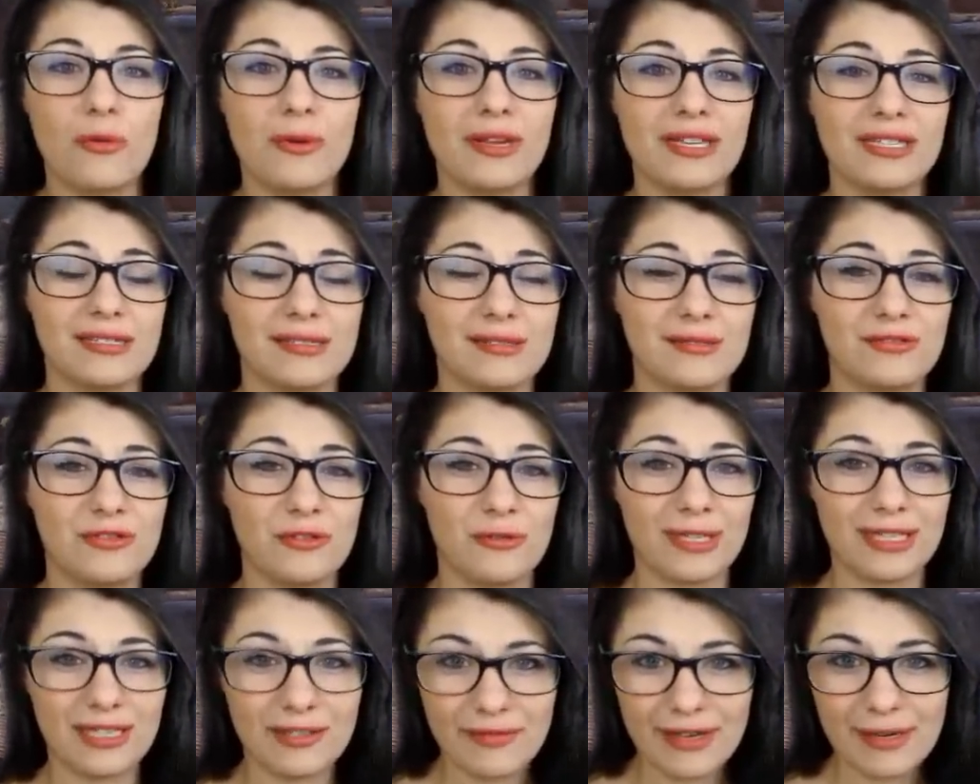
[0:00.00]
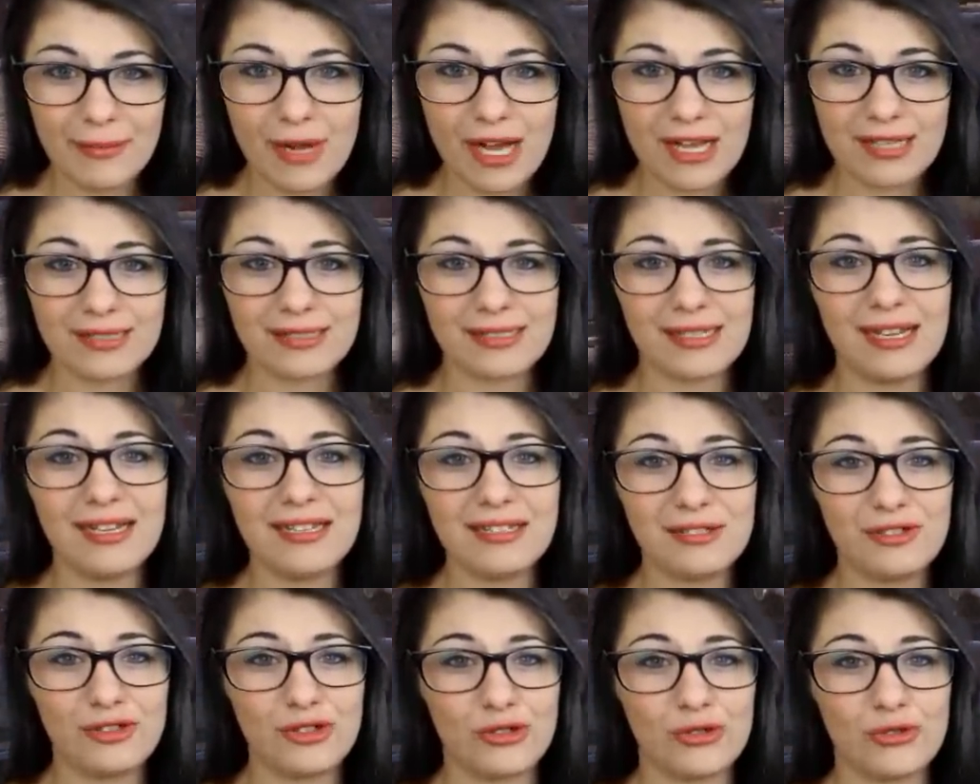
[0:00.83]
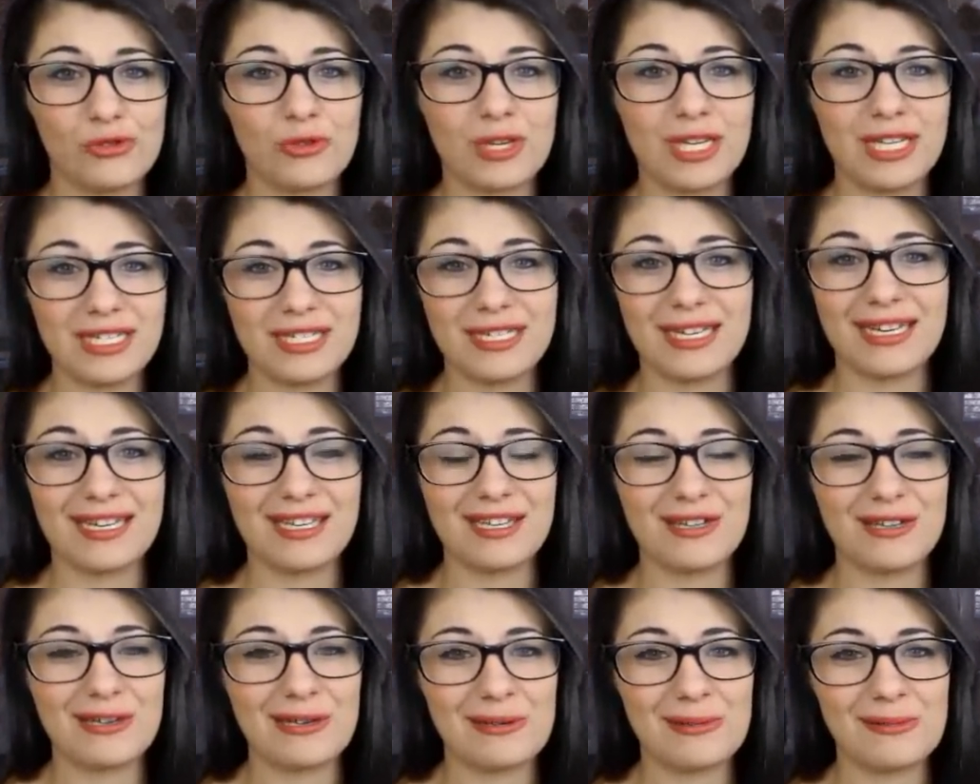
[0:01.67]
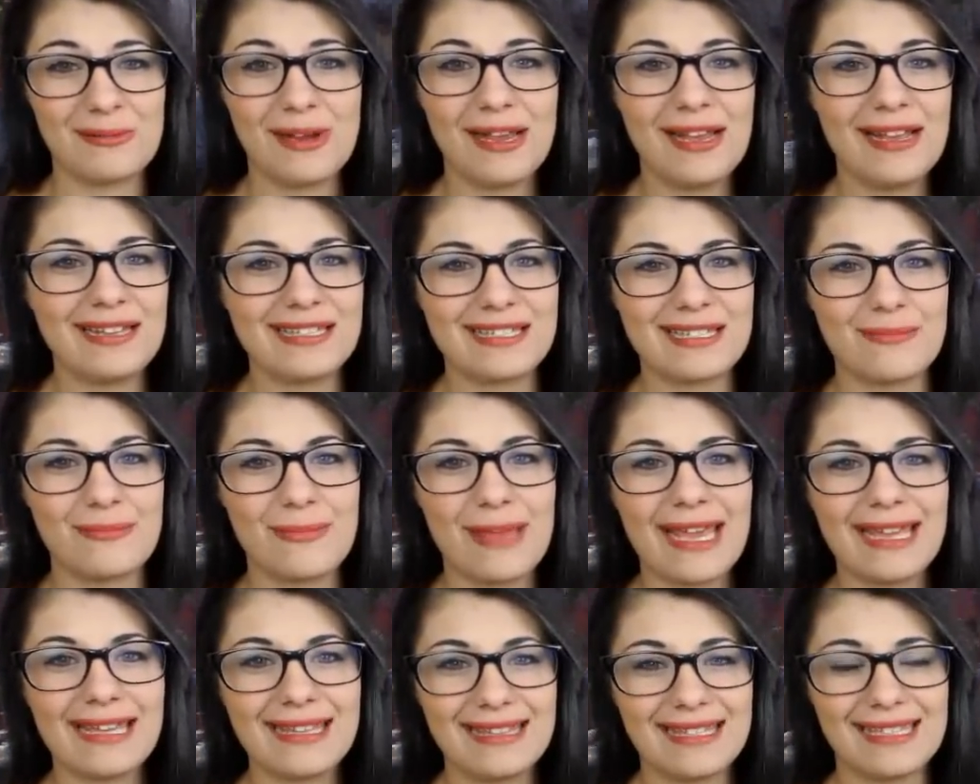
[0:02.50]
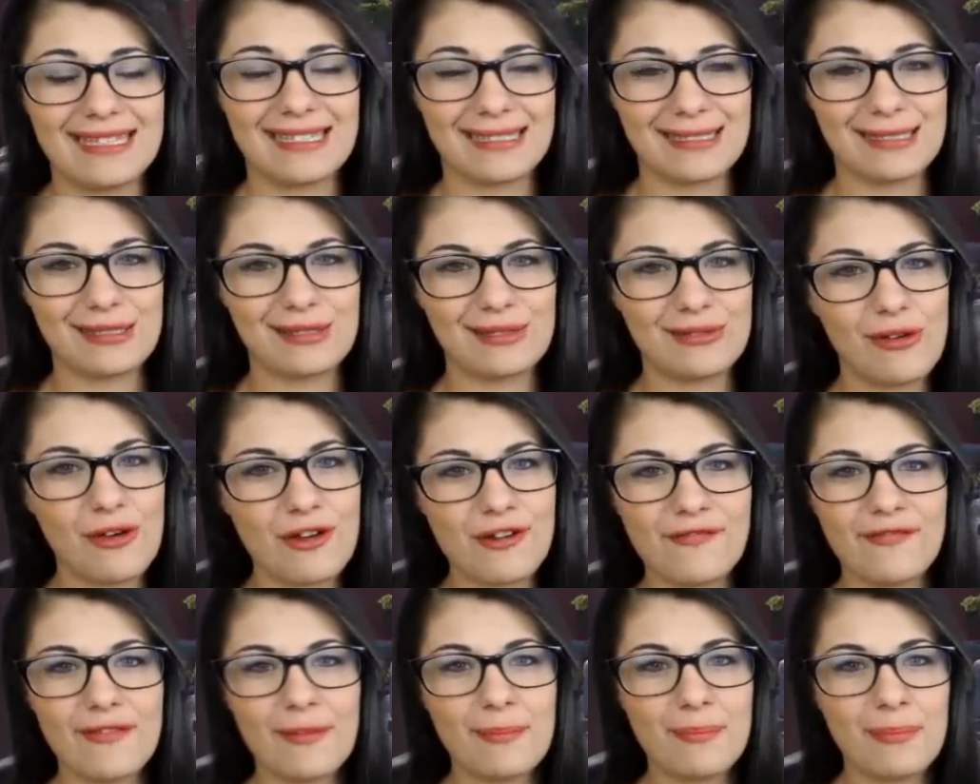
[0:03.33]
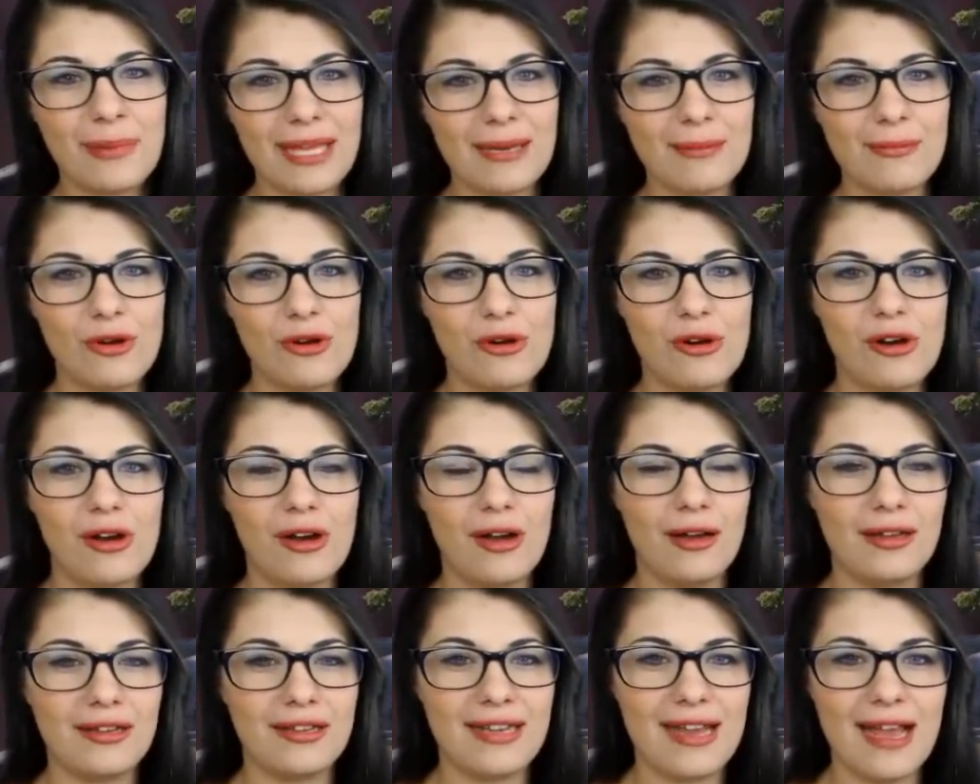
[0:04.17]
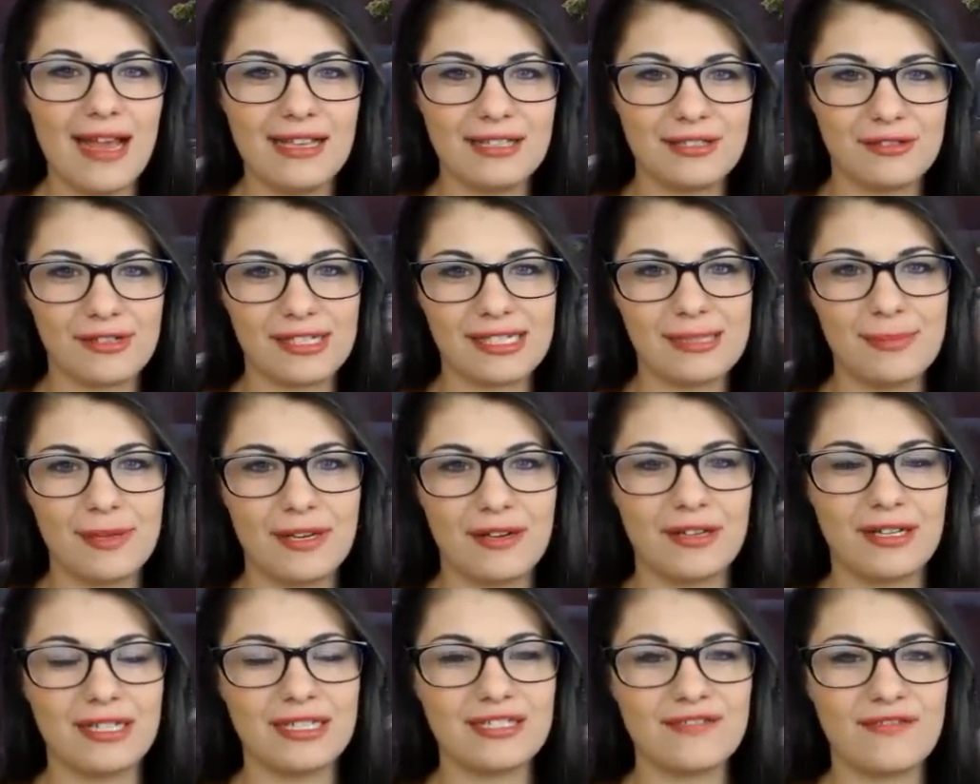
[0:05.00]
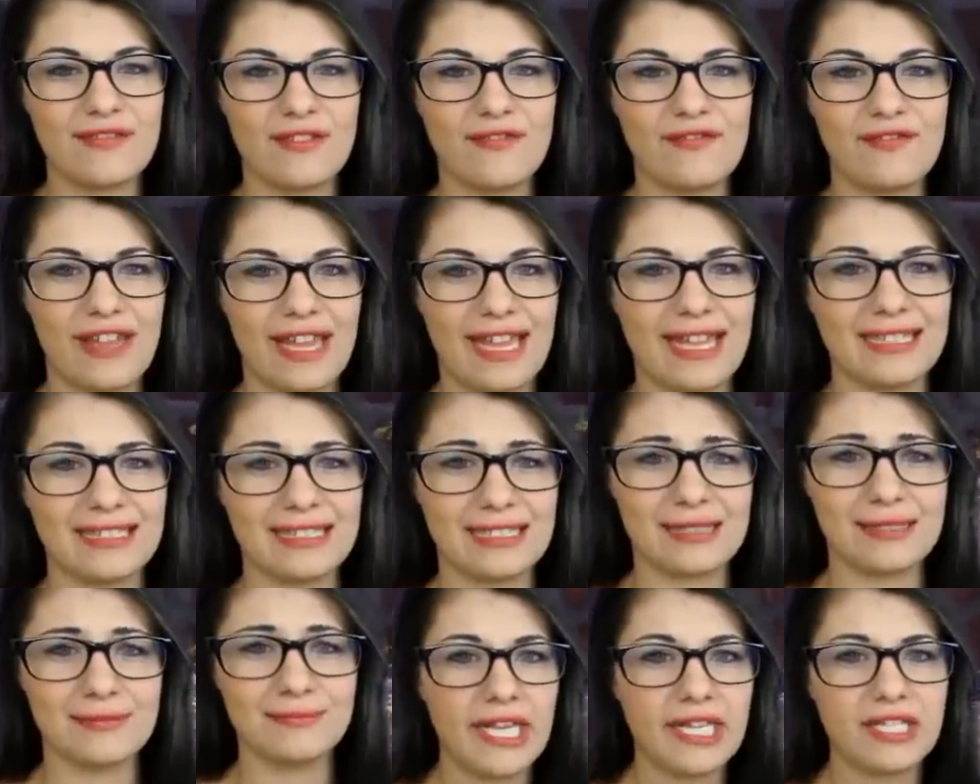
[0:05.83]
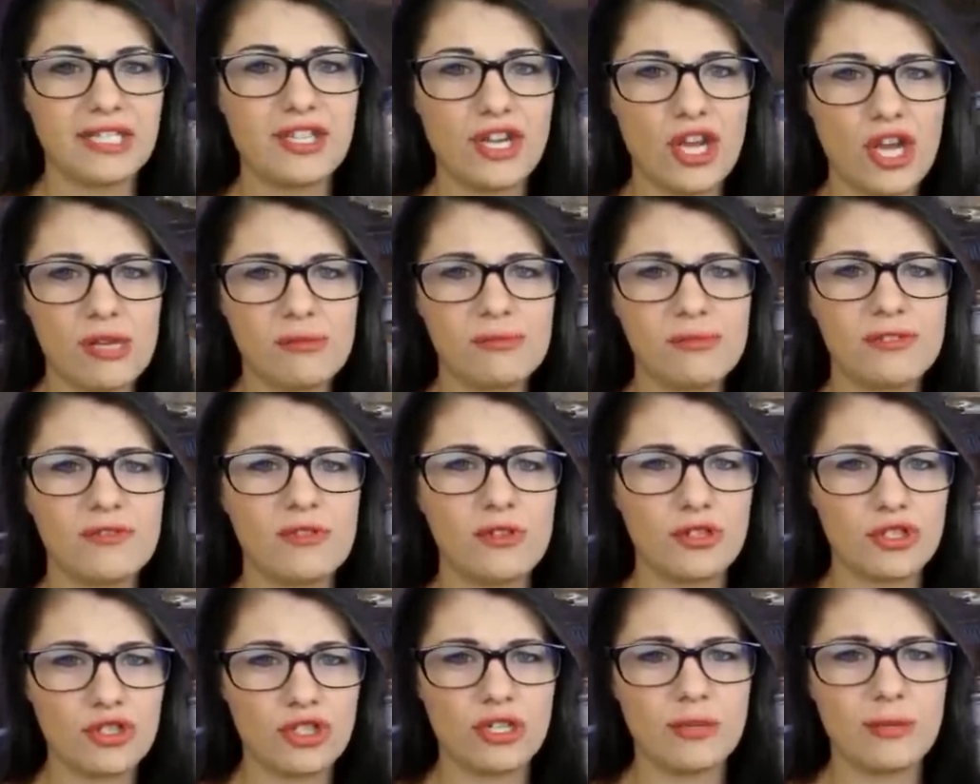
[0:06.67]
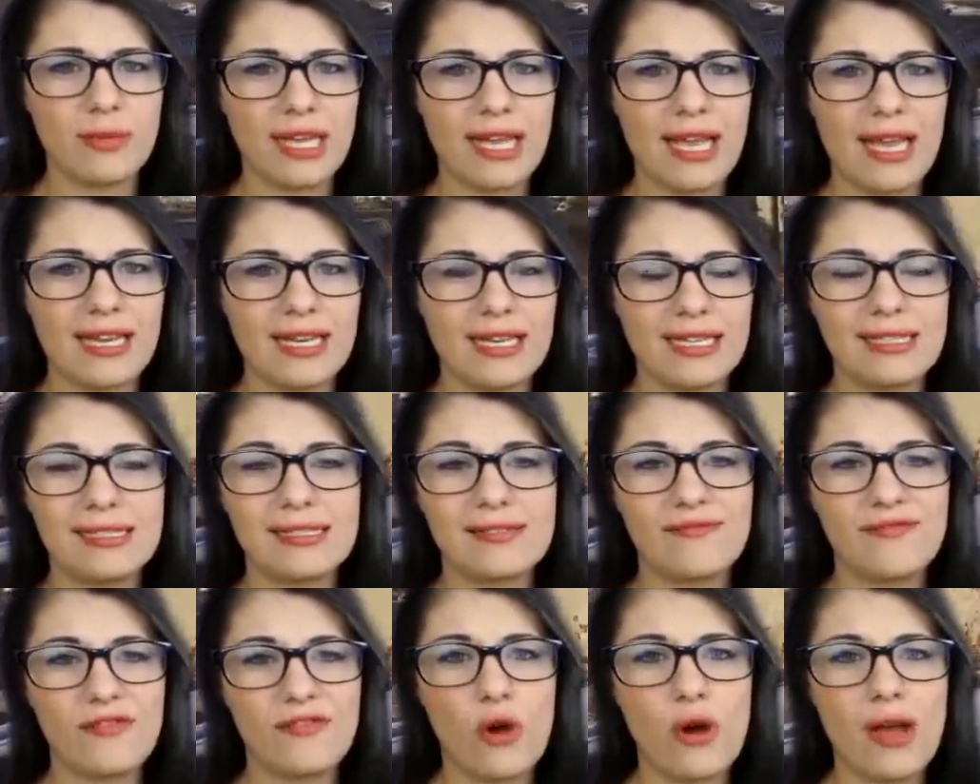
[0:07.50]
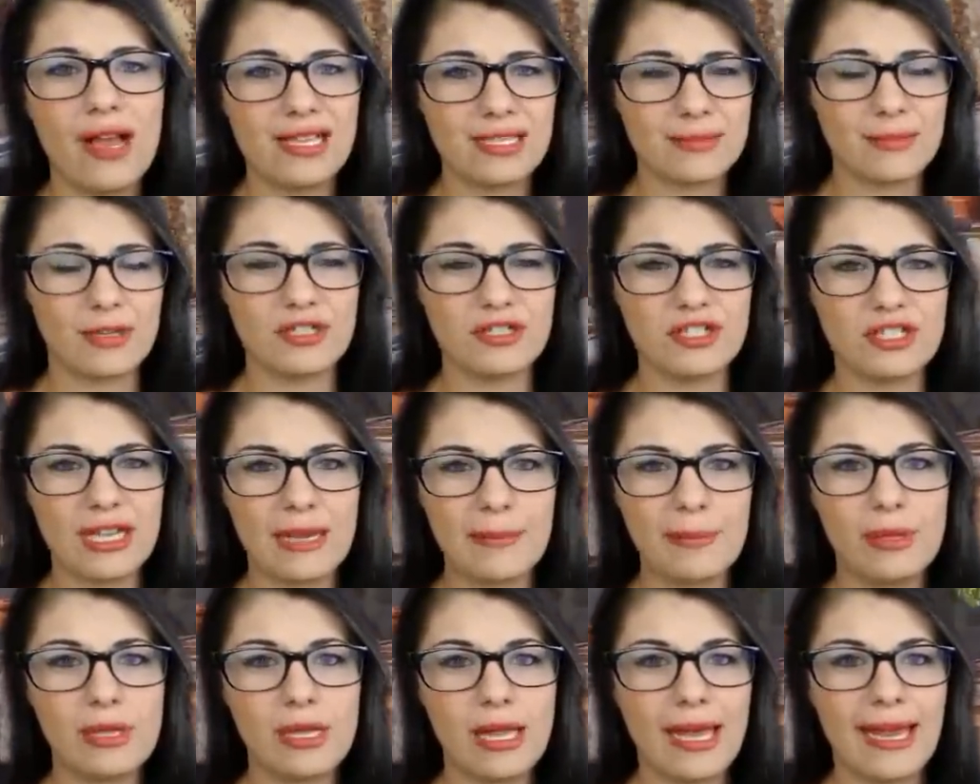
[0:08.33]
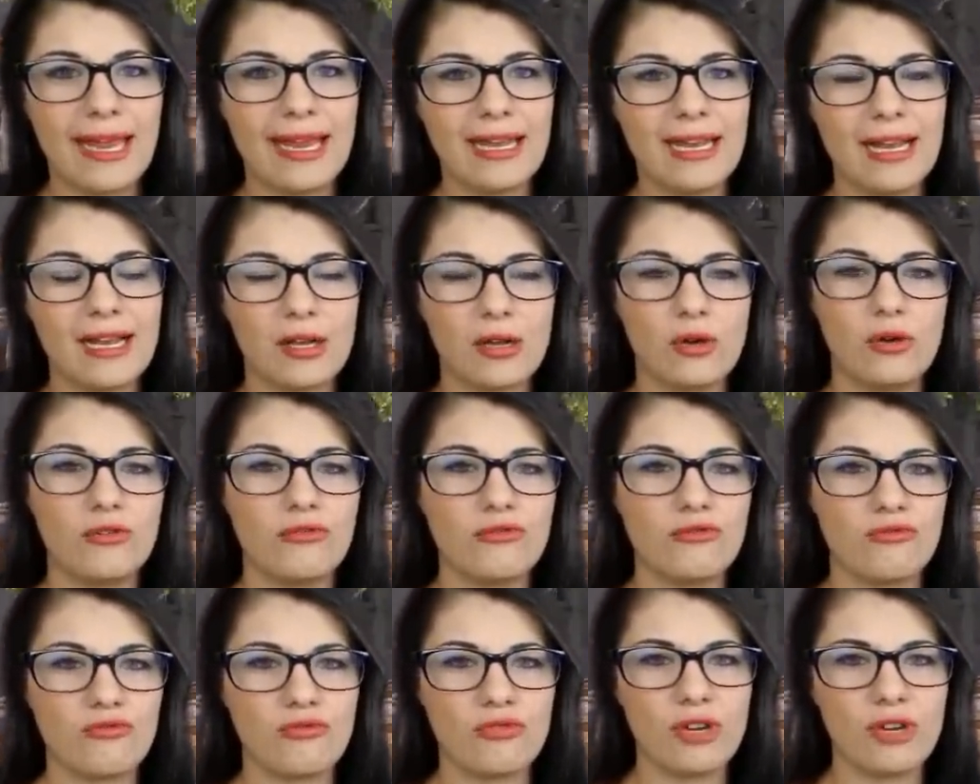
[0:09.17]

who is doing the remaster, to continue to make this sort of a bit more nicer experience for the fans. In terms of the shooting mechanics, for as much as I played, I couldn't